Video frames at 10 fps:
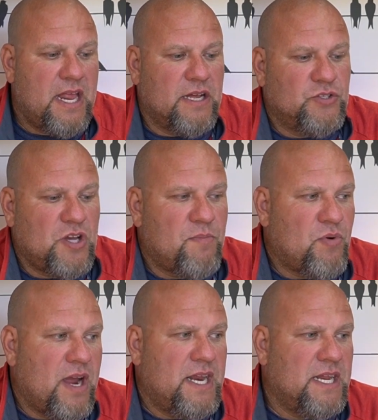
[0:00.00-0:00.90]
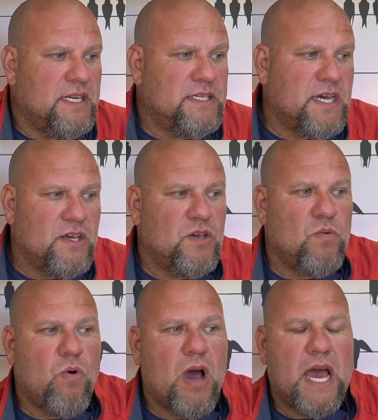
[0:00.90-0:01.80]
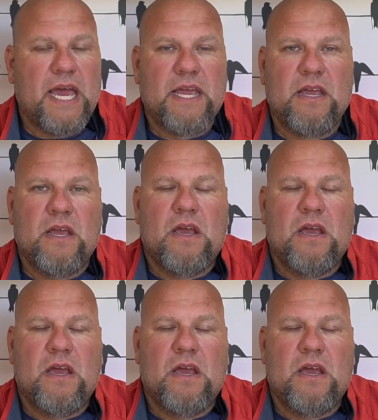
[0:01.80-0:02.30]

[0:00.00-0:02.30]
and I'll jump right in and tell you why.